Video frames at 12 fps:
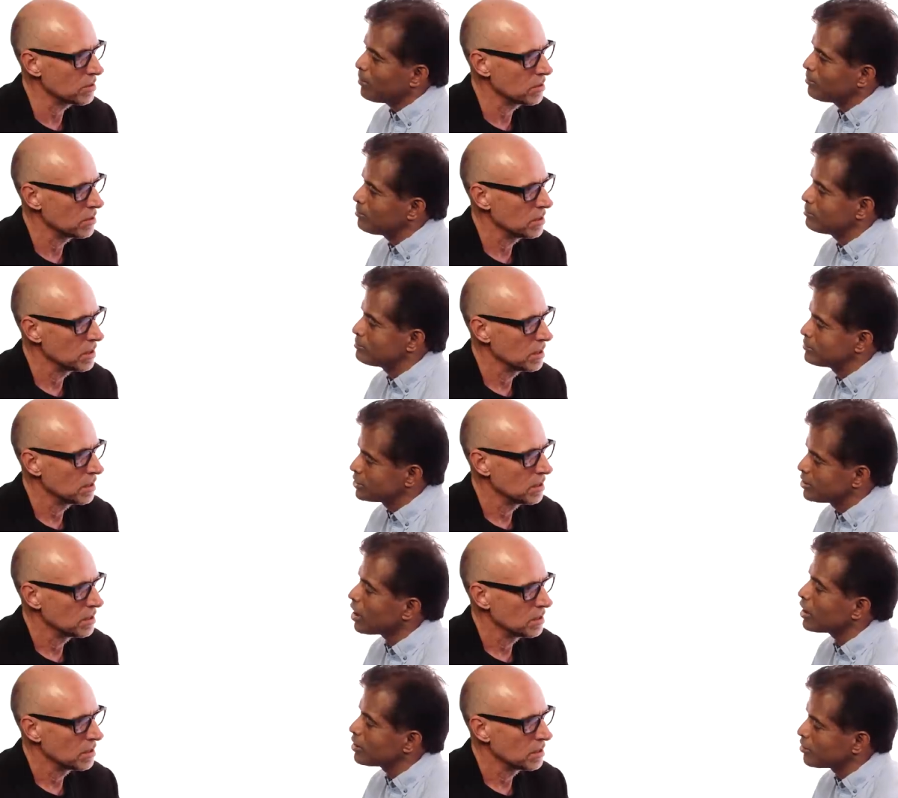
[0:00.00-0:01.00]
Speaker 1: I'm
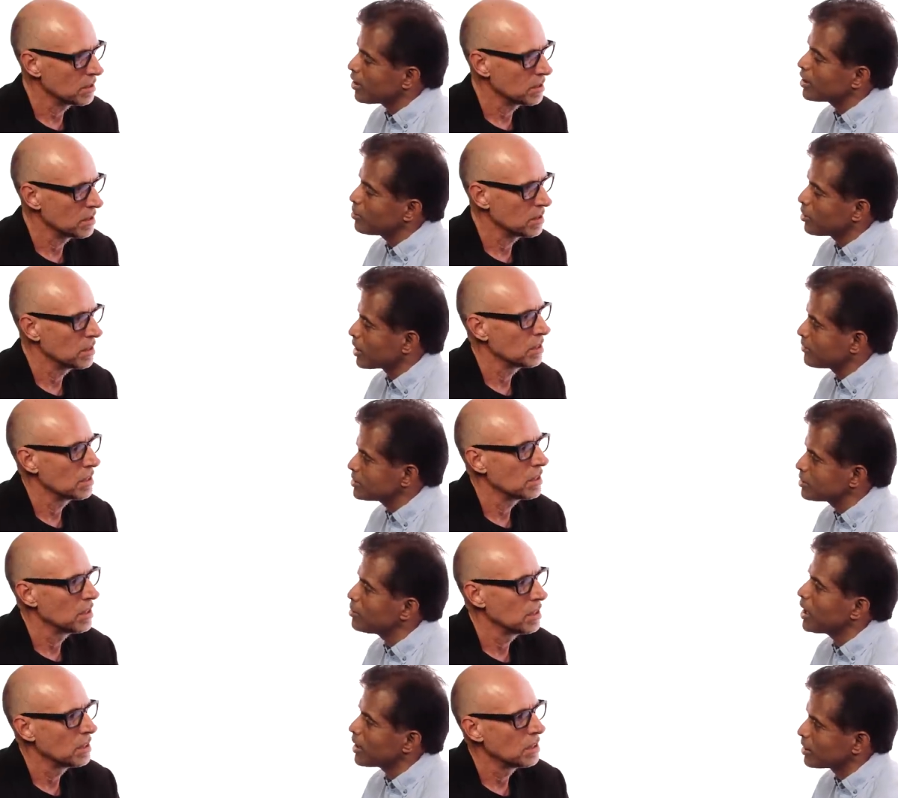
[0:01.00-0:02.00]
starting to write the book. I have a
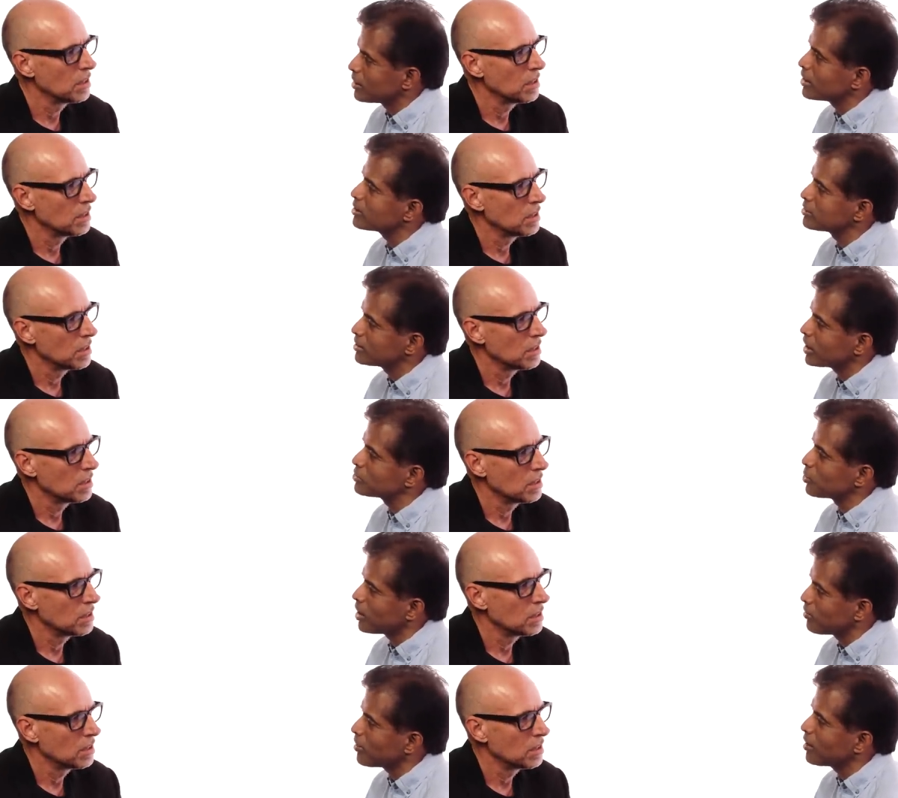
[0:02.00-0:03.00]
sabbatical. That's that's
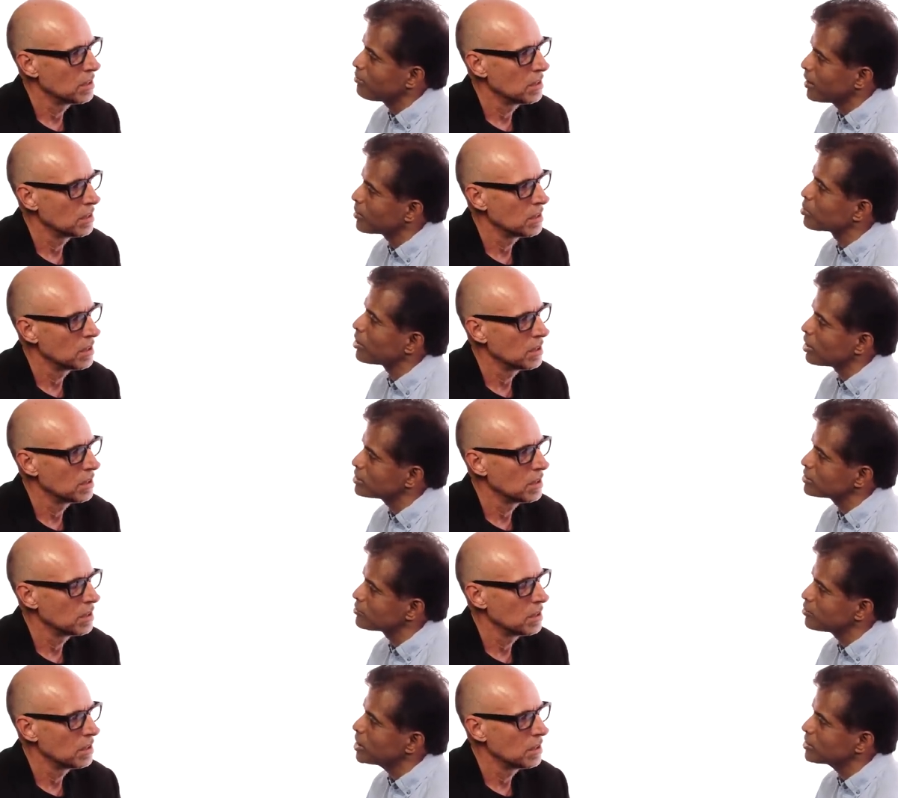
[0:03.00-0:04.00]
one of my big projects